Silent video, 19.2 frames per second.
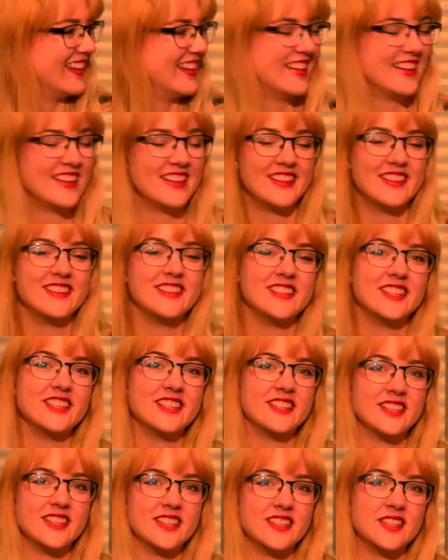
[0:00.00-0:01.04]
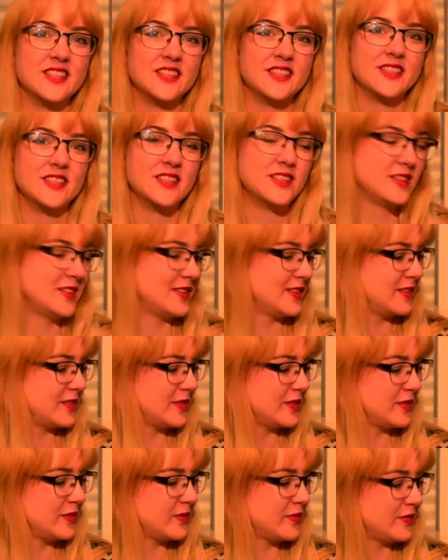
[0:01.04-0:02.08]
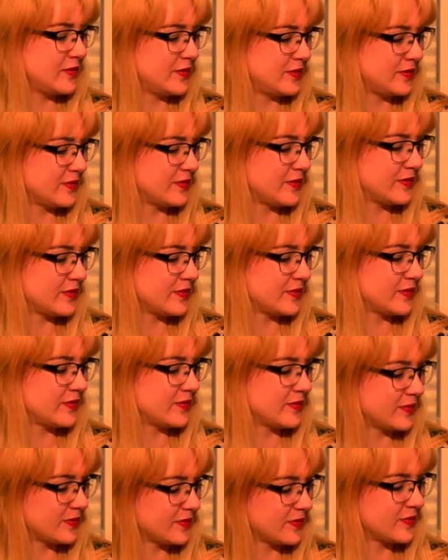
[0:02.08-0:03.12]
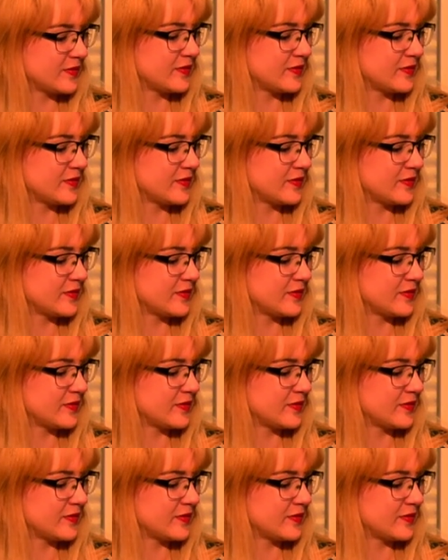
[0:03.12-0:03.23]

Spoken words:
No words are spoken by the person on screen.